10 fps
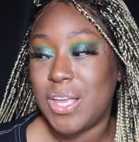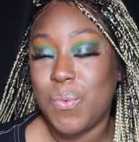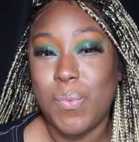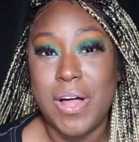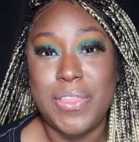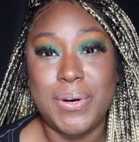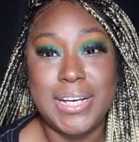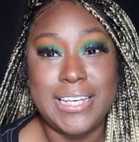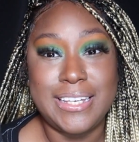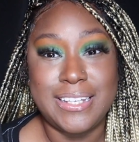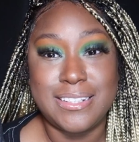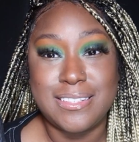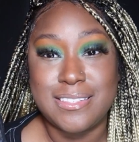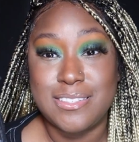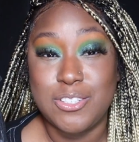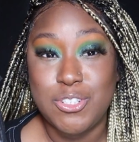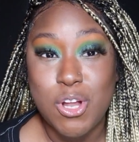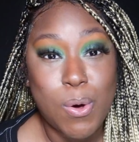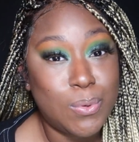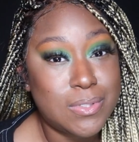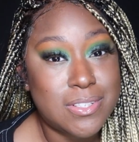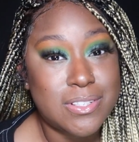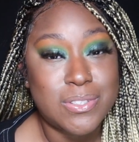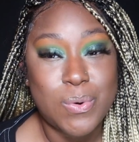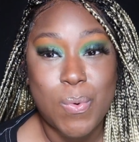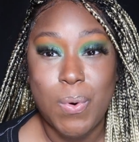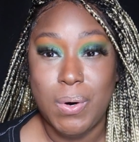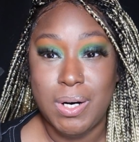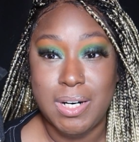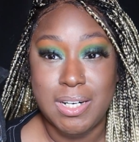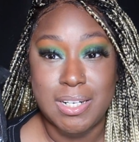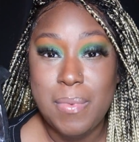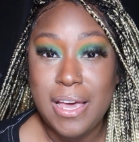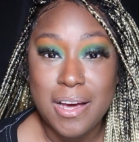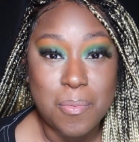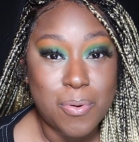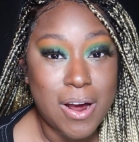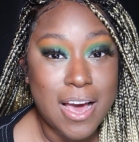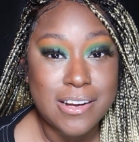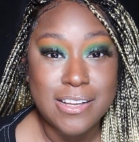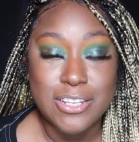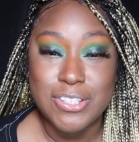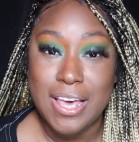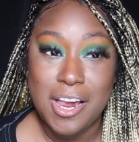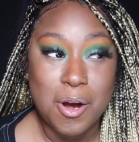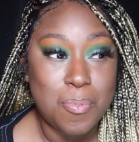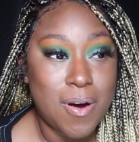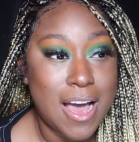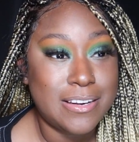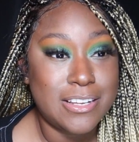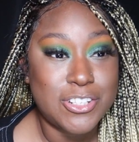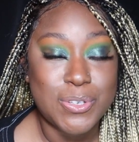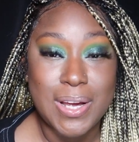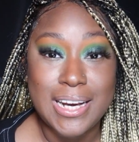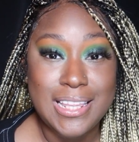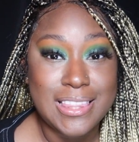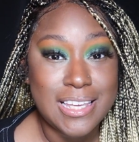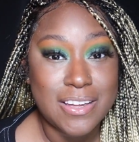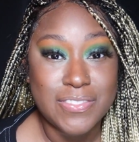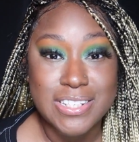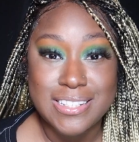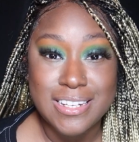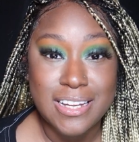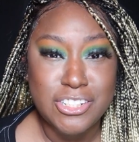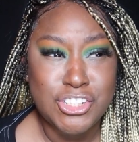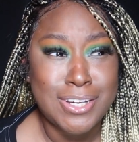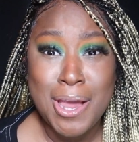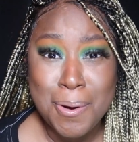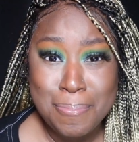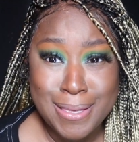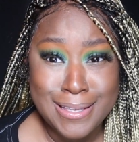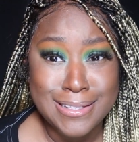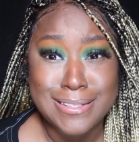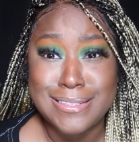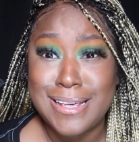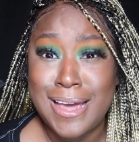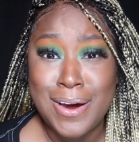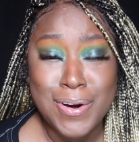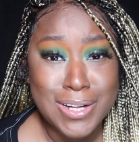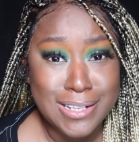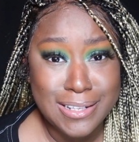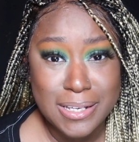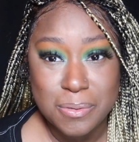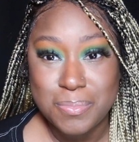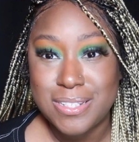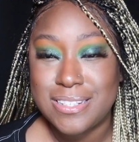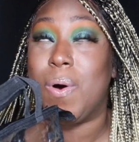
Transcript: whether it's notes or makeup products, hair products, or anything of the such, hairpins, hair clips,